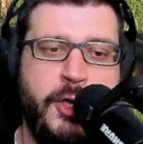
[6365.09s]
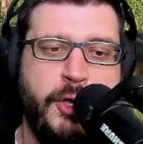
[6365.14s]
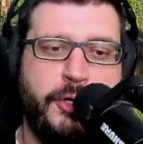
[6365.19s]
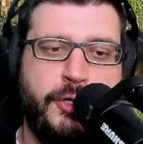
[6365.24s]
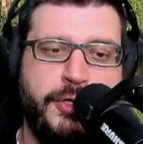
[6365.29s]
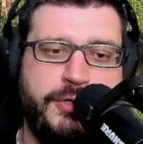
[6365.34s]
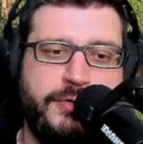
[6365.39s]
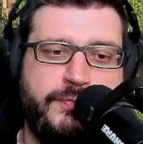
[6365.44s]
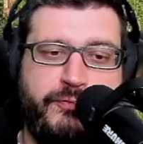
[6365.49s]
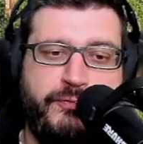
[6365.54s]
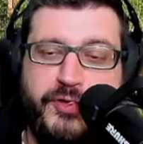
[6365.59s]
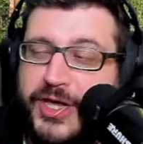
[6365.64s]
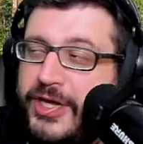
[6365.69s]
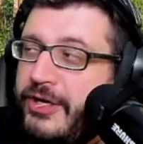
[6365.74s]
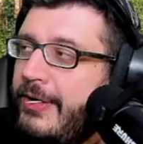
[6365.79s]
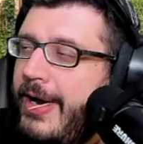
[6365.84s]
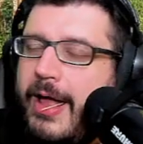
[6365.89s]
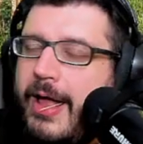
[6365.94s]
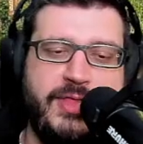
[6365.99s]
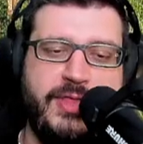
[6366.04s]
could
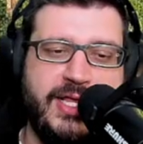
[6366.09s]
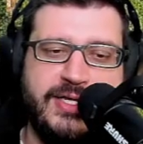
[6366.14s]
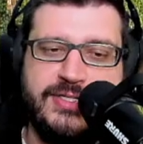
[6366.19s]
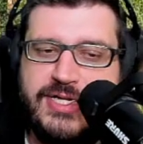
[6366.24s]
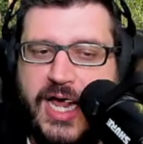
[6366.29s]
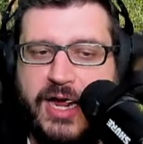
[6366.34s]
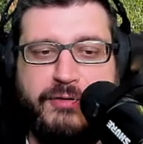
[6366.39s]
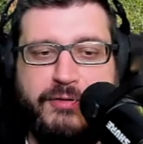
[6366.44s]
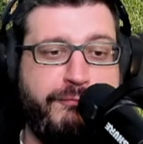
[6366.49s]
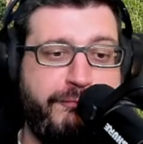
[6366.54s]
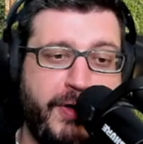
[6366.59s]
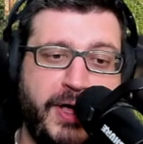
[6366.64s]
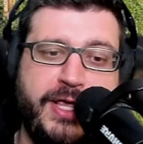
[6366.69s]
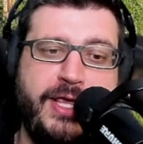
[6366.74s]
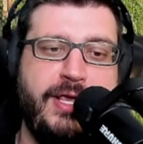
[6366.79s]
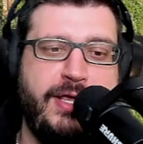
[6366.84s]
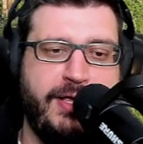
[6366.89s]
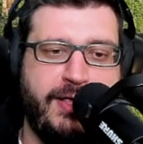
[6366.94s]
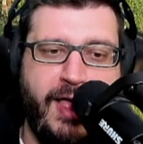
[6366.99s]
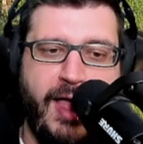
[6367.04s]
figure out the entire
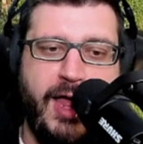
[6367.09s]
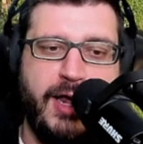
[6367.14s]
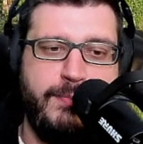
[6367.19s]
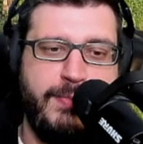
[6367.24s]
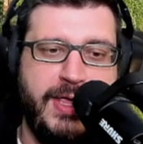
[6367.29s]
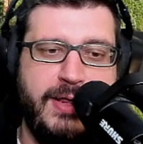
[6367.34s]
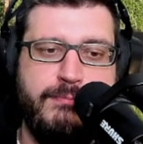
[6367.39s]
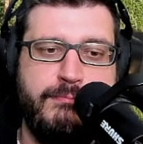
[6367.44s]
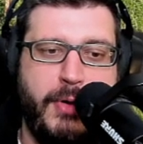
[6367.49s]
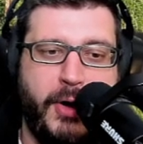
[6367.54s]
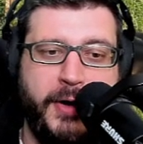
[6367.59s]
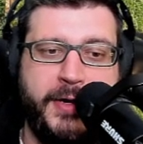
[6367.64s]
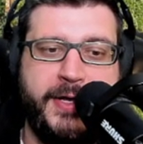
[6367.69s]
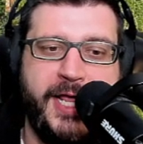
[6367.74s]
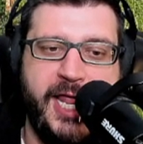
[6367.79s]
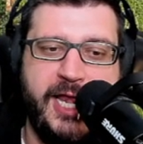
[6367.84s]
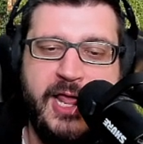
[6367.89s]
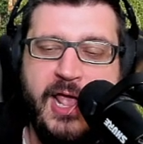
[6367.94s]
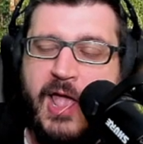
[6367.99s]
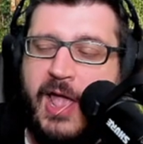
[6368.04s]
fucking economy and
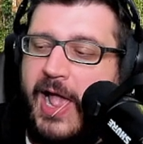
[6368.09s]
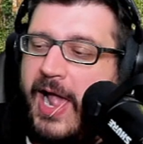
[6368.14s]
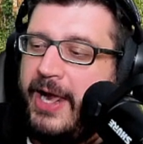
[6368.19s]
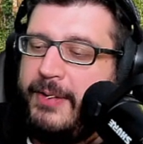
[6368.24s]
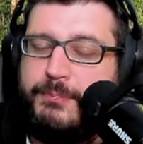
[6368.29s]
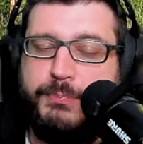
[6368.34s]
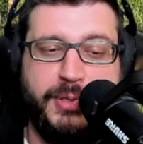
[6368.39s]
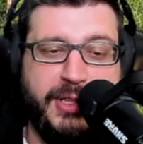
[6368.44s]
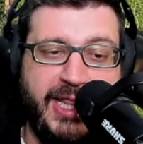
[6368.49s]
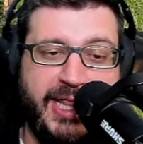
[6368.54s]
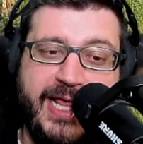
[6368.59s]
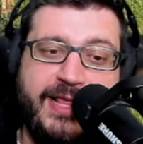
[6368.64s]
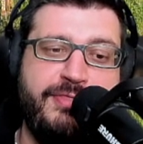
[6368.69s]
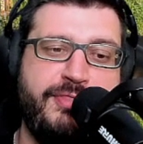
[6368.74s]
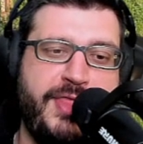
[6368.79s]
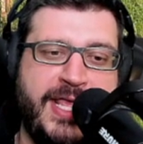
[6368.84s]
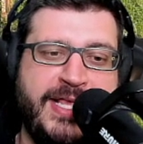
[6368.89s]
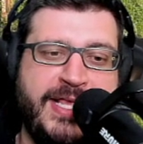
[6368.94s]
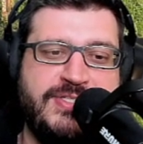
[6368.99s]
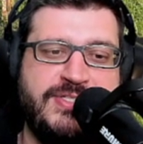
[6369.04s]
market and
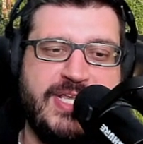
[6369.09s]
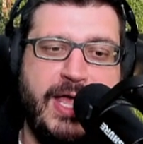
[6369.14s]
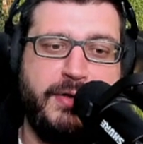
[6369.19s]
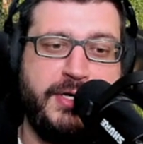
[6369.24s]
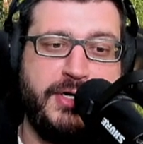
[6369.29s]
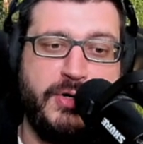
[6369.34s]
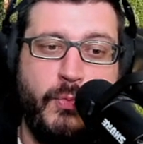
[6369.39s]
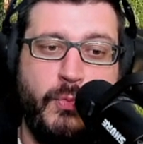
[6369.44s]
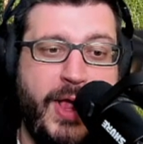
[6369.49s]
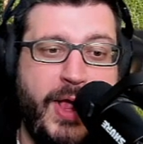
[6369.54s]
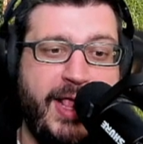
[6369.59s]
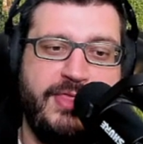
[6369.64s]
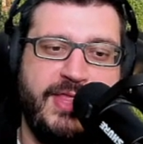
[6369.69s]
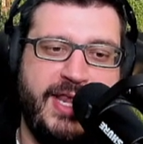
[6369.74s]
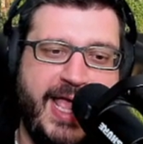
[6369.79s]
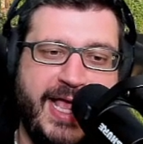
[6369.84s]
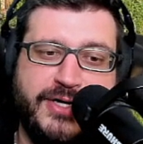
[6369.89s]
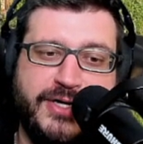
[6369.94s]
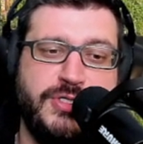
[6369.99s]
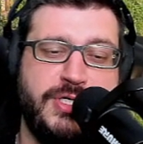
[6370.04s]
plan things out in a way
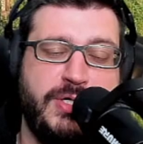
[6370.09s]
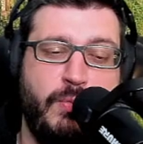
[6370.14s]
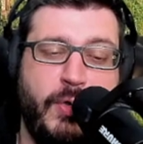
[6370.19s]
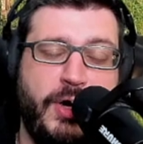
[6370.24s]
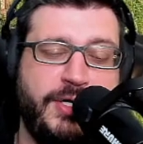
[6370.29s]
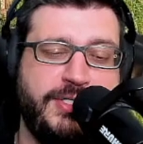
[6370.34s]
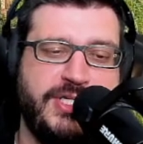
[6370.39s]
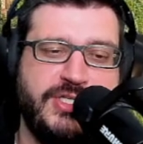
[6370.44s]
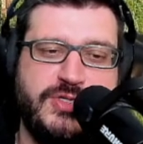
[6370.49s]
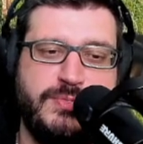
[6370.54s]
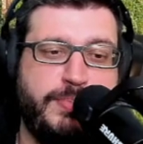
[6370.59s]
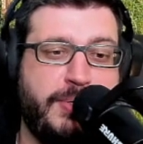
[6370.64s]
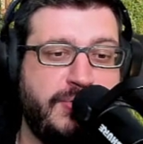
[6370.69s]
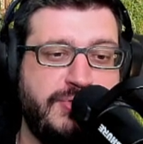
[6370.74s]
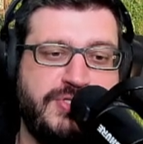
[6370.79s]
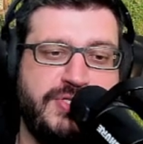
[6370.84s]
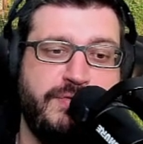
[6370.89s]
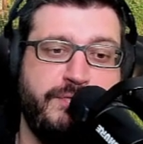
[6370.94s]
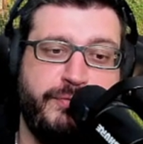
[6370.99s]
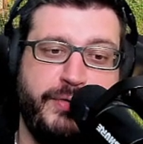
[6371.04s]
that actually worked, as
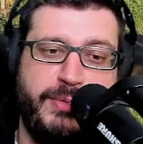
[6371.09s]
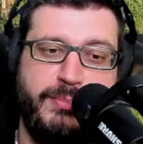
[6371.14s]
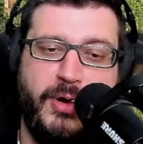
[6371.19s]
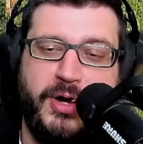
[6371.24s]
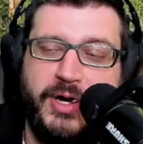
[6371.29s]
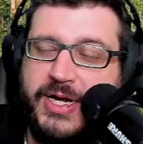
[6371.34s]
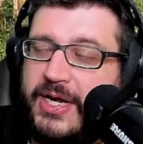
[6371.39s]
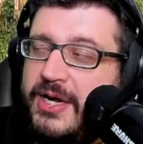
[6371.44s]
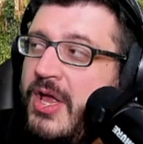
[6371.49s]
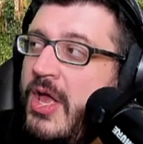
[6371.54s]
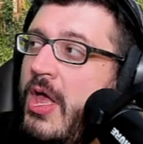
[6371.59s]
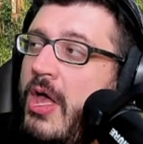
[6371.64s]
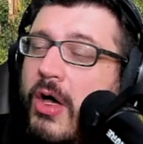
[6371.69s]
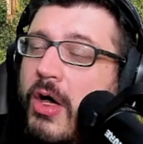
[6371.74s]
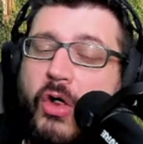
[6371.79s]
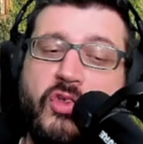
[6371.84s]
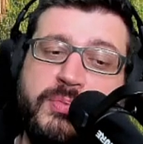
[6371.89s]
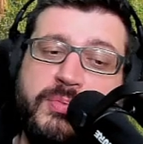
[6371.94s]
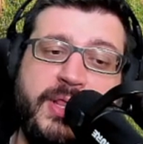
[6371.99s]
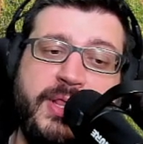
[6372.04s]
opposed to the free market.
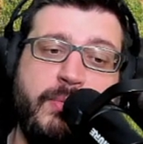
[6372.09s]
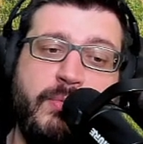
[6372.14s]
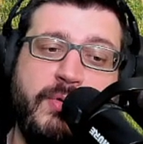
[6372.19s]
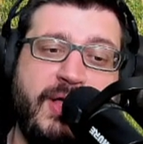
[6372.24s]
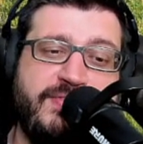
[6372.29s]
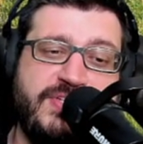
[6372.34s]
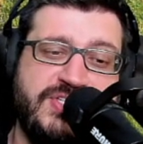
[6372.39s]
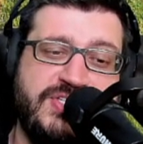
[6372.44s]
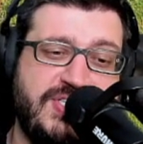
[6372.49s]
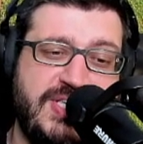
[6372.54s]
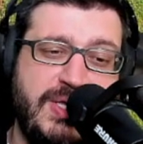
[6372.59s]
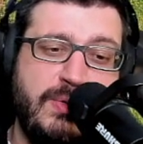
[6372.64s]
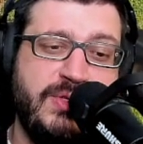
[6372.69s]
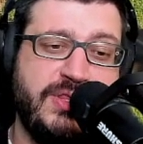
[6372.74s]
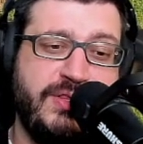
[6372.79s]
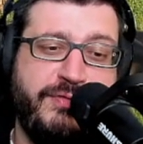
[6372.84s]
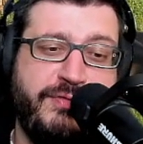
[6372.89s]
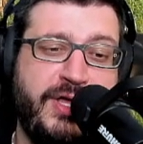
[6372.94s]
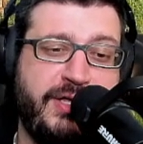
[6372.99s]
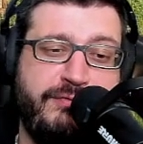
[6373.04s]
Ultimately, we'll have to see what
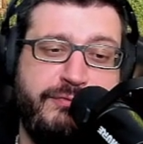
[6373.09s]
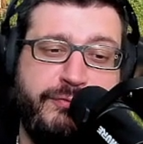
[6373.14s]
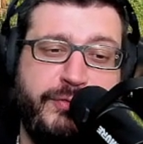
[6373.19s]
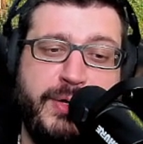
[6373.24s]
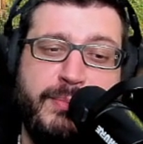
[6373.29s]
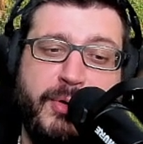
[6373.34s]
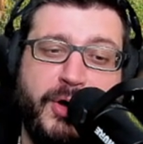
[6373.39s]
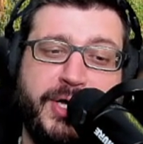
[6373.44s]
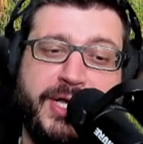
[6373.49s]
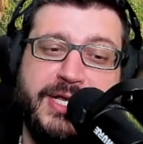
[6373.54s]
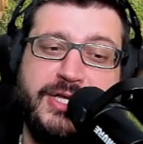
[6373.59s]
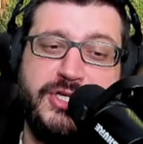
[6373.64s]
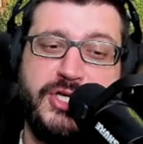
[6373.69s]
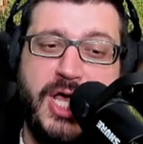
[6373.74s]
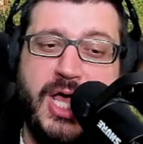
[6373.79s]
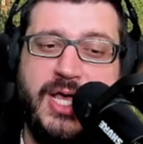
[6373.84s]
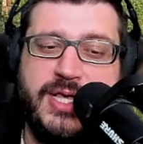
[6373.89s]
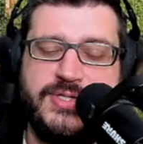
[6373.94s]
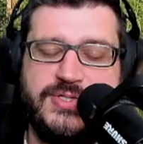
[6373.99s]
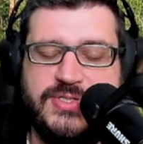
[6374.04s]
the fucking free market
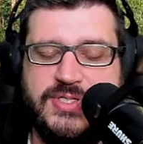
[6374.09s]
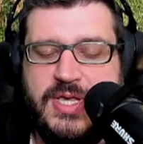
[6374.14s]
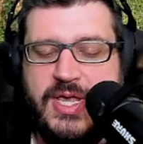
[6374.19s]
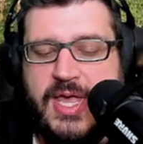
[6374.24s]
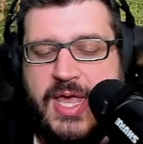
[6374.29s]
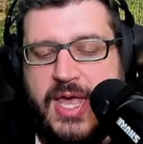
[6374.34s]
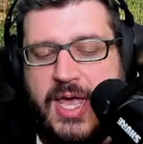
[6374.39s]
does.